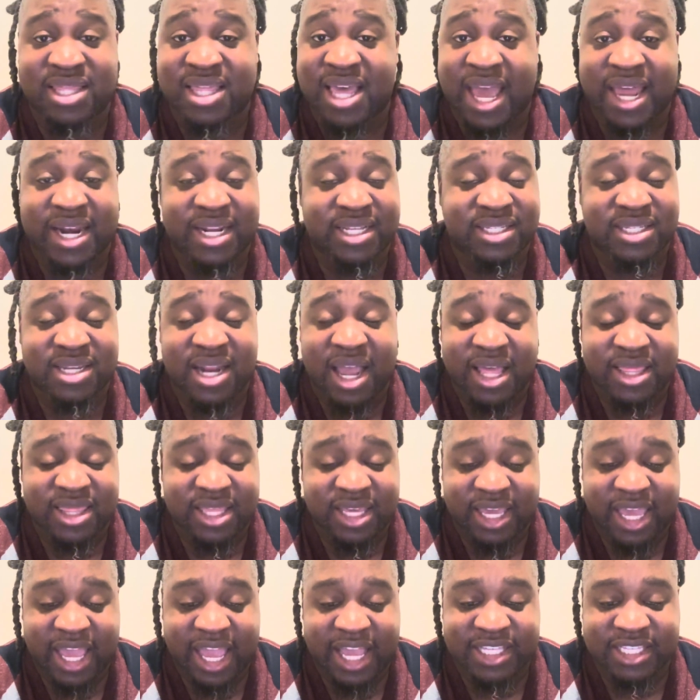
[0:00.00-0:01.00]
That is not the
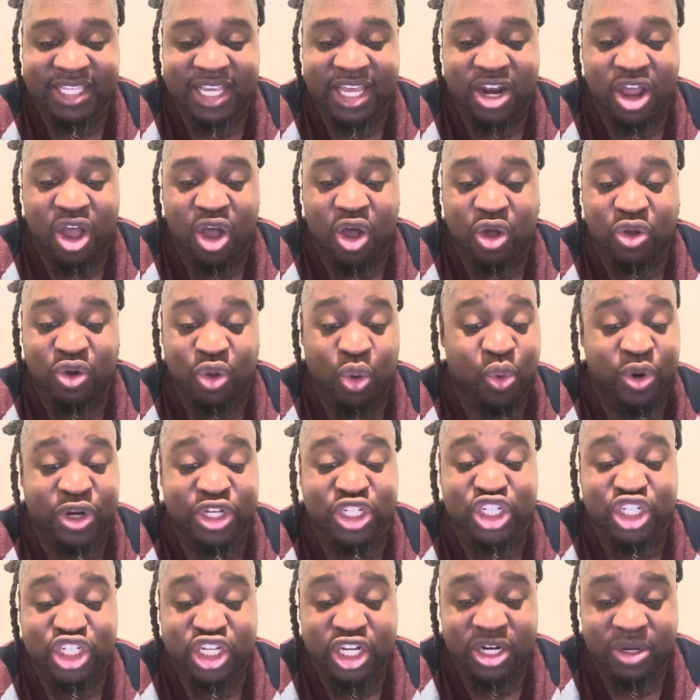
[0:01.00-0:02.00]
case at all, or it
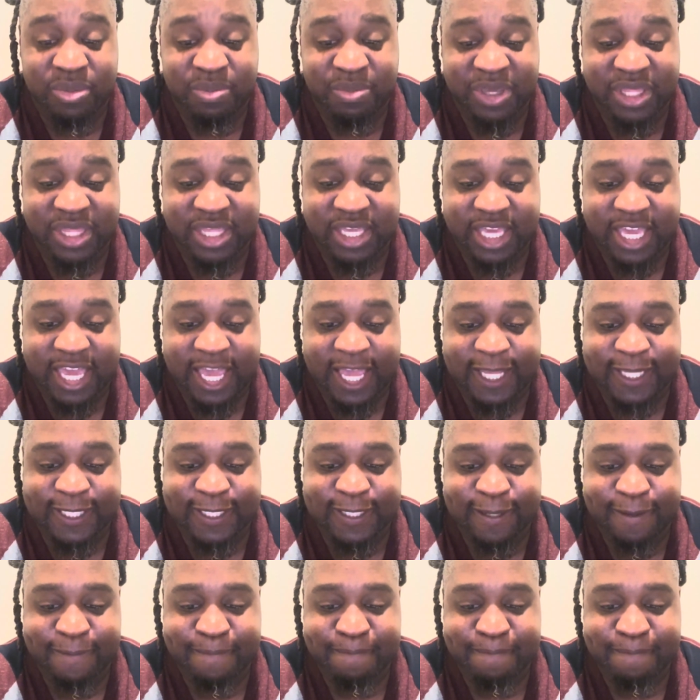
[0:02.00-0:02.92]
shouldn't be the case.